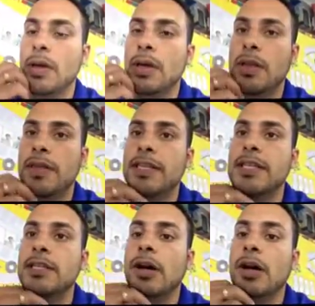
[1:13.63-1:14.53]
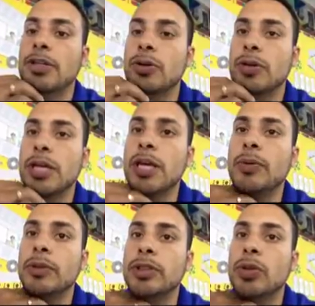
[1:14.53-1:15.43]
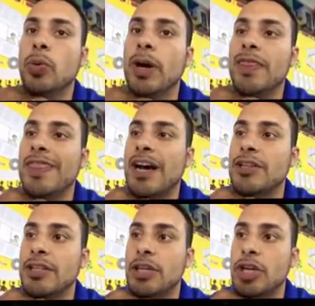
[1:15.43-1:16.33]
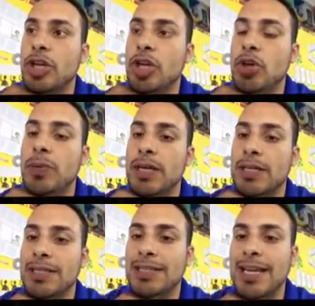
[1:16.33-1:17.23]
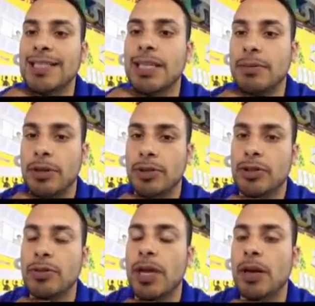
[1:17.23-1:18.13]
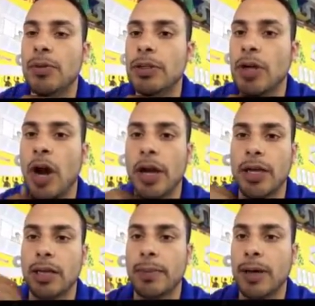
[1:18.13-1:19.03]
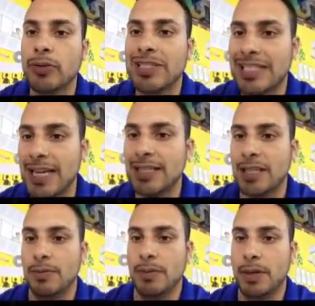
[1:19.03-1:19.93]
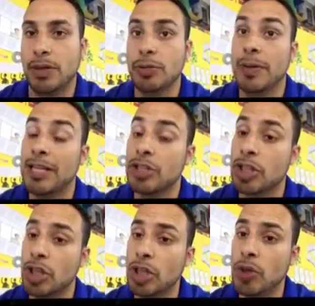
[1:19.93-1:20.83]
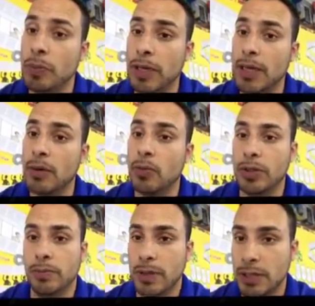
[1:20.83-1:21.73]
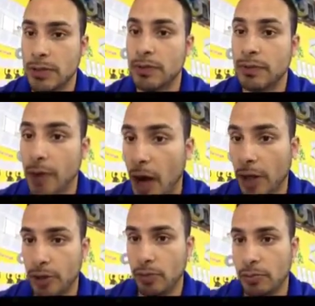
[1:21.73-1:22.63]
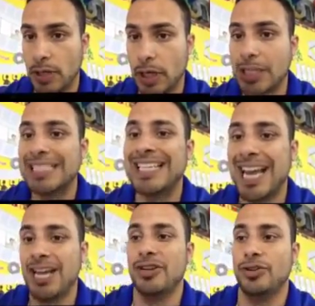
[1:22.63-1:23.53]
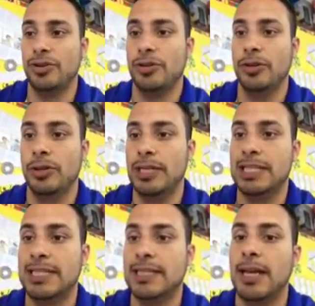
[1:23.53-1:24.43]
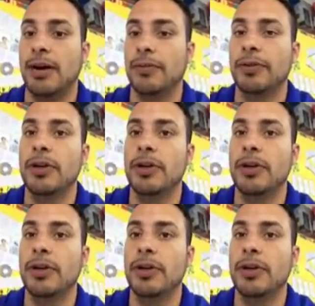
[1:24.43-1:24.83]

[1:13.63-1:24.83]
This is also equal to 1,000 cubic centimeters. So now we're talking about centimeters, but it's cubic, which means volume, the container itself.